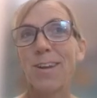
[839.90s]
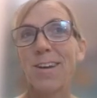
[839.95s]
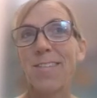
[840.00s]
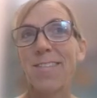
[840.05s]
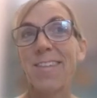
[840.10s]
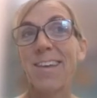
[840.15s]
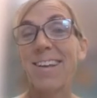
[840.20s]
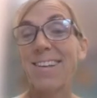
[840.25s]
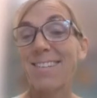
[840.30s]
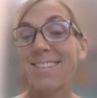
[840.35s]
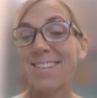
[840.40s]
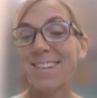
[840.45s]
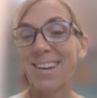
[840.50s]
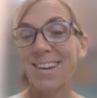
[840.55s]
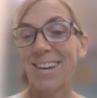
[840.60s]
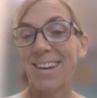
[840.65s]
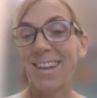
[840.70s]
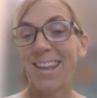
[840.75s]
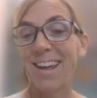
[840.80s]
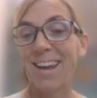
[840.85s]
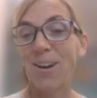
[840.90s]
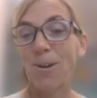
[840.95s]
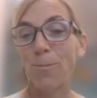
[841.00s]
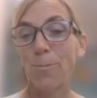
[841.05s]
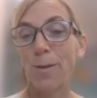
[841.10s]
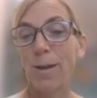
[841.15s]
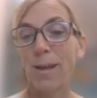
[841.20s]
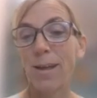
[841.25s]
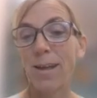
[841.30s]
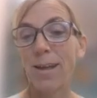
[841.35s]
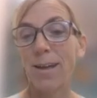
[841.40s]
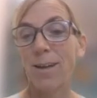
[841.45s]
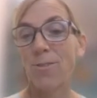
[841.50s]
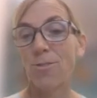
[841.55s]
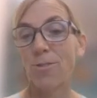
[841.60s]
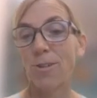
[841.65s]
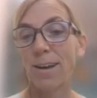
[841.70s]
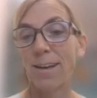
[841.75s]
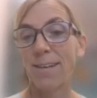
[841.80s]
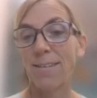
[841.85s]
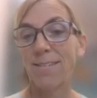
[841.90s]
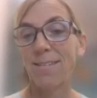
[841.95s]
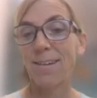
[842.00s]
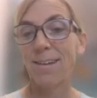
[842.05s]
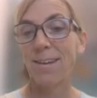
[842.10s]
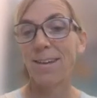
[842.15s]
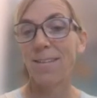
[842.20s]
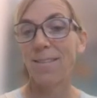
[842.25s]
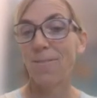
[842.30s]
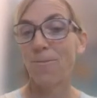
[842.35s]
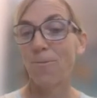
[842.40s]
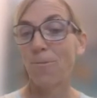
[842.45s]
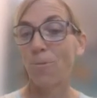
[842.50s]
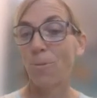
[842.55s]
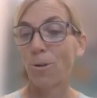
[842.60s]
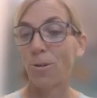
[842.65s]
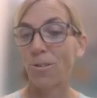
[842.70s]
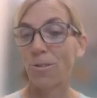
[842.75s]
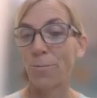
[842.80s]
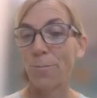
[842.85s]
things that can later be addressed in the forest